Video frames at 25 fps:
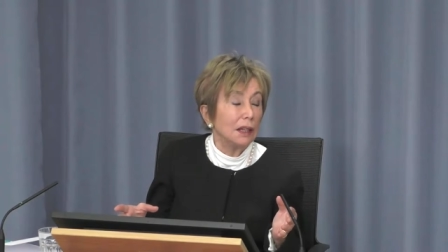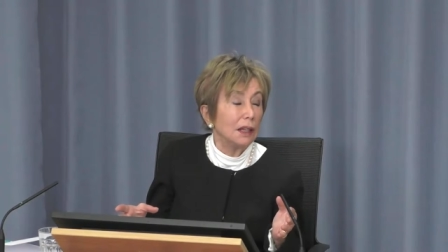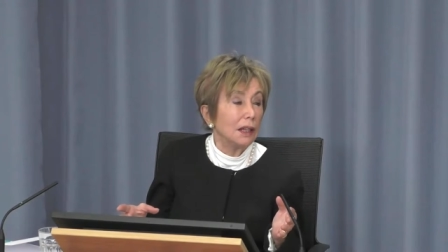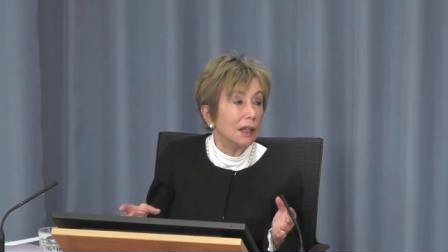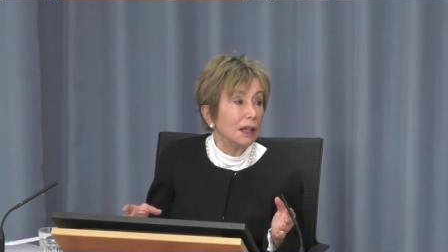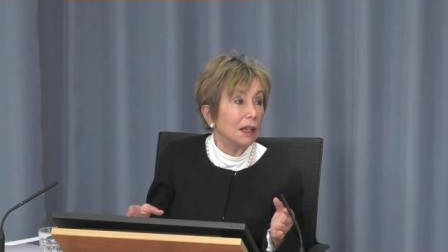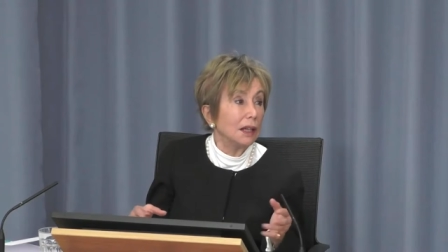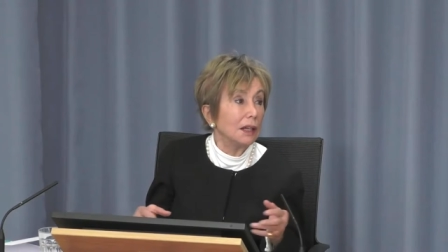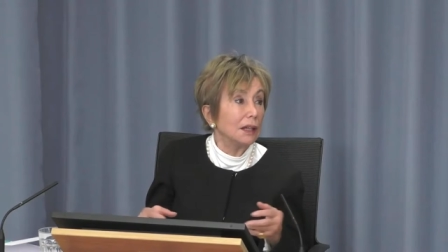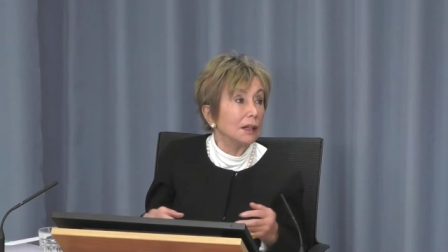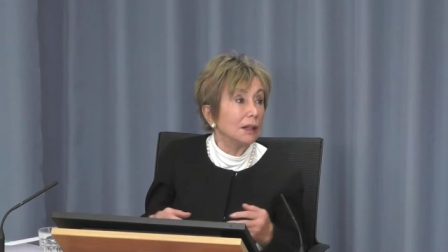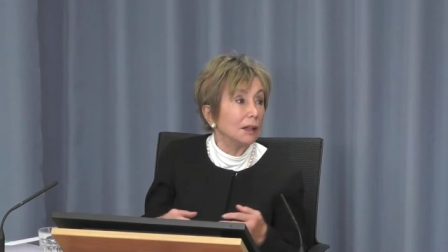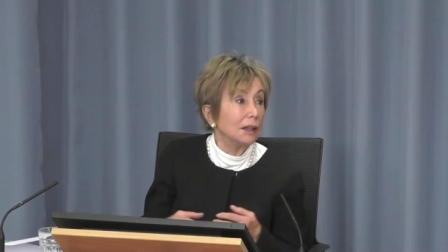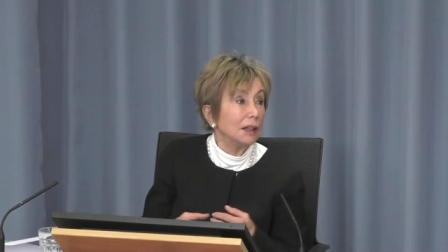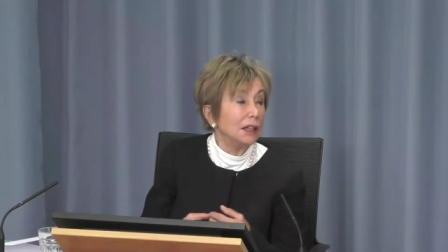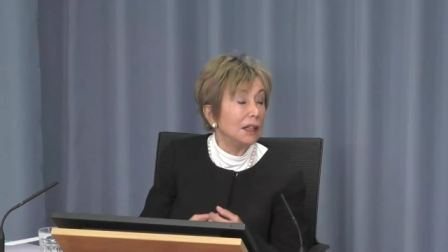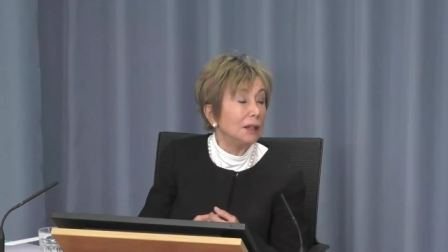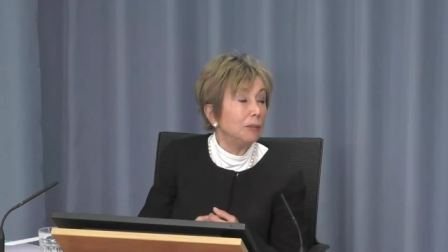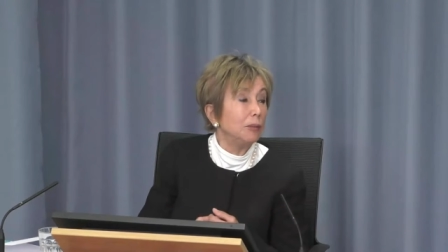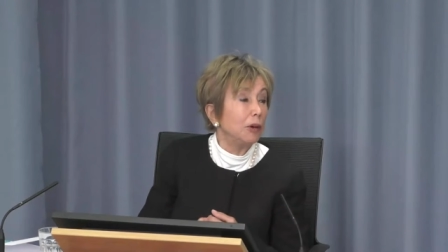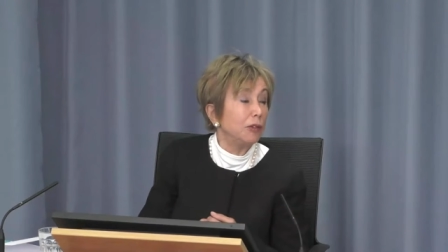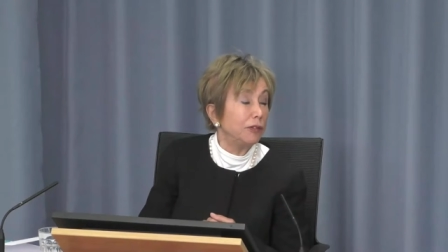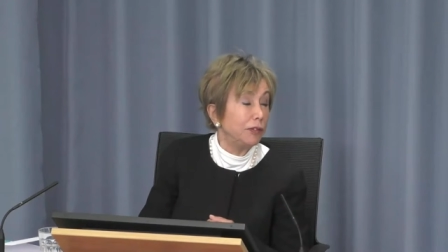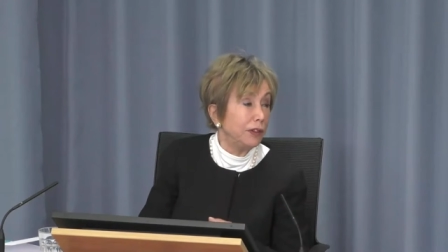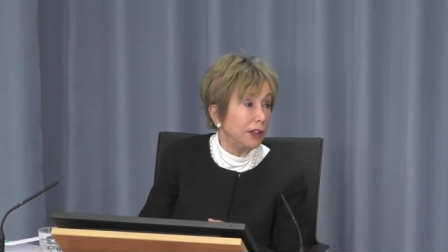uh,
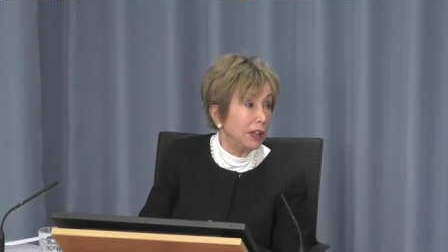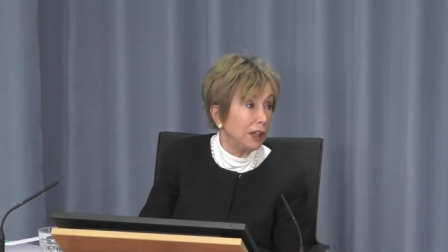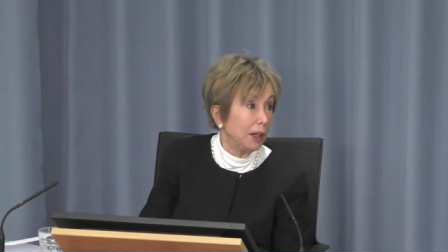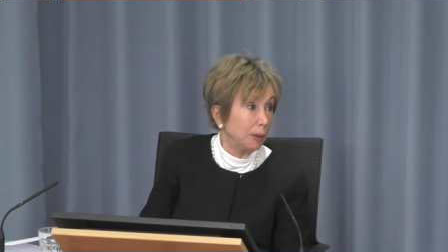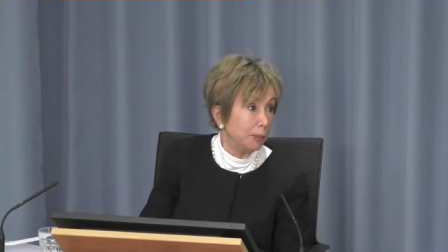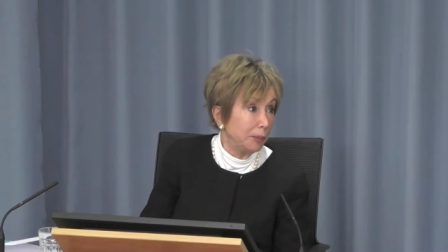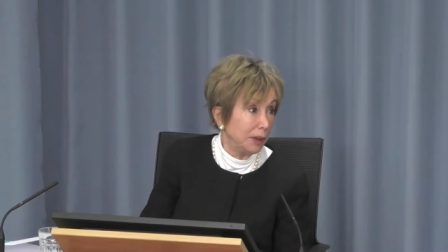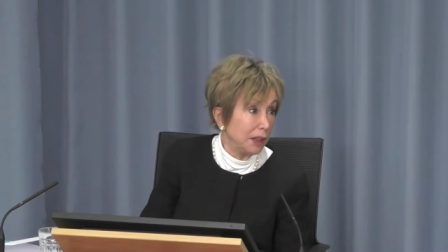hemophilia